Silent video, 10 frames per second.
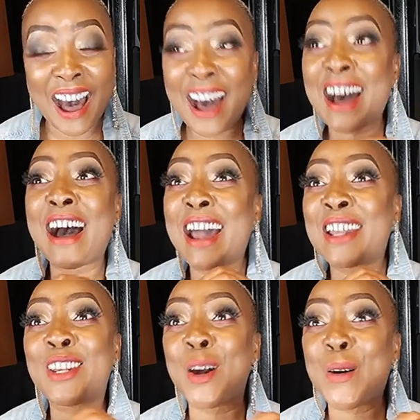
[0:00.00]

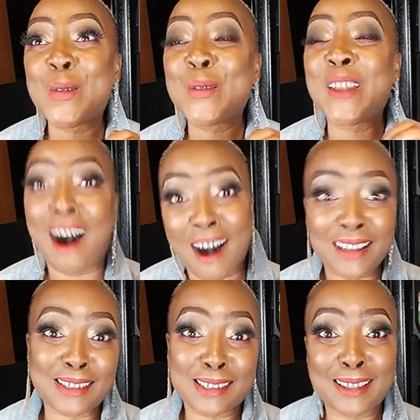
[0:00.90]
I know
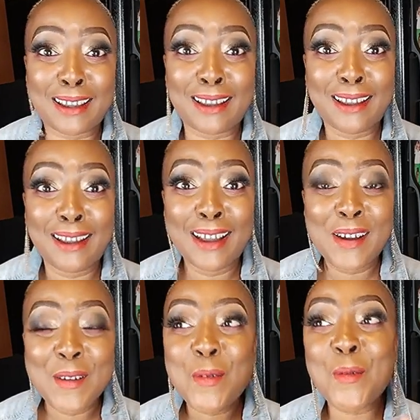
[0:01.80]
not
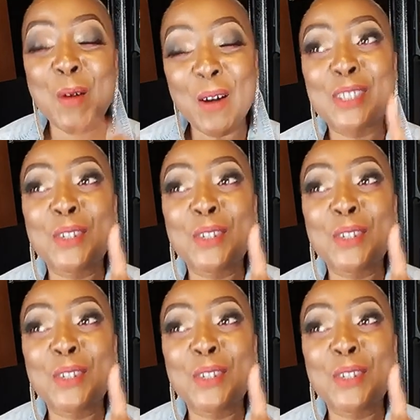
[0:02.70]
what